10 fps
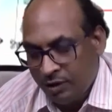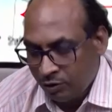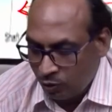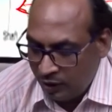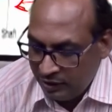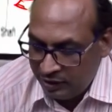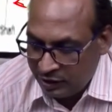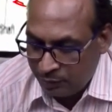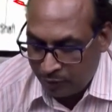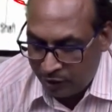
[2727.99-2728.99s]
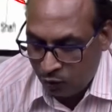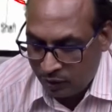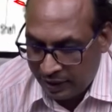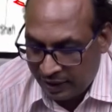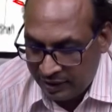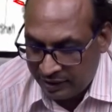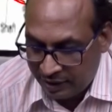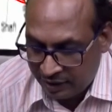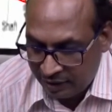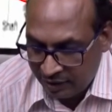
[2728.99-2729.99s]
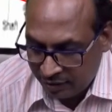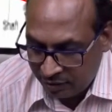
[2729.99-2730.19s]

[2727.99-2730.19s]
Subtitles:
So in this particular engine,